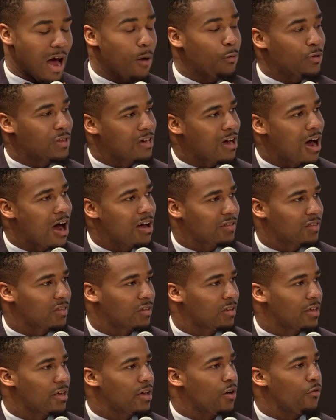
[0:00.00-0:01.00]
I was
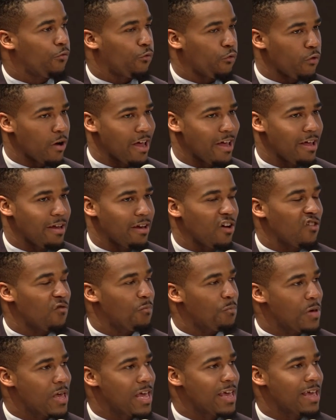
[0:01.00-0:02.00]
constantly afraid
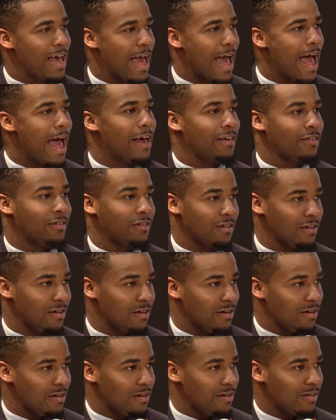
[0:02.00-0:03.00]
of being asked
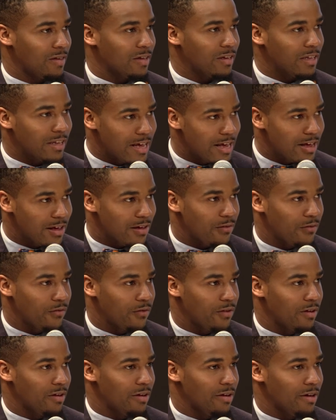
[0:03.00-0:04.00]
to
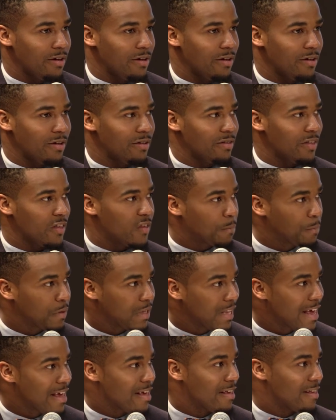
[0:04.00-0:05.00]
leave this
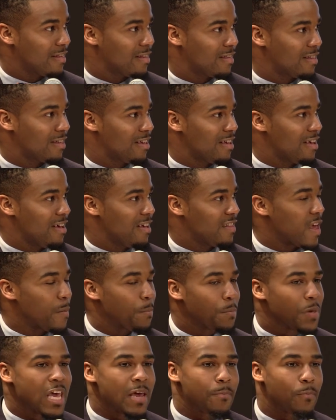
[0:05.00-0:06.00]
place
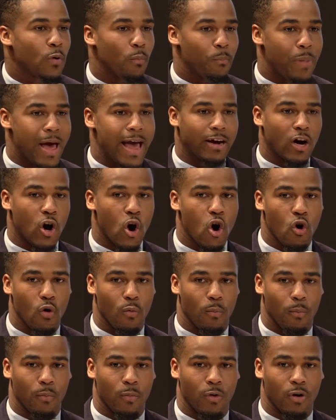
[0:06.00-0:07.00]
that people back
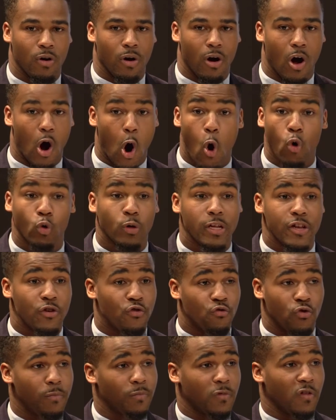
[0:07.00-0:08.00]
home only
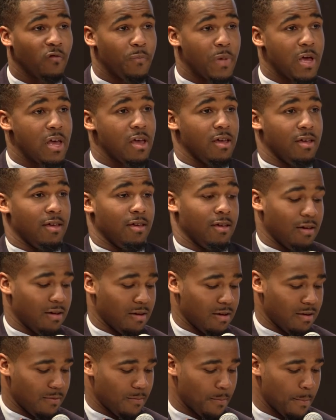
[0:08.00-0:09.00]
dreamt of being.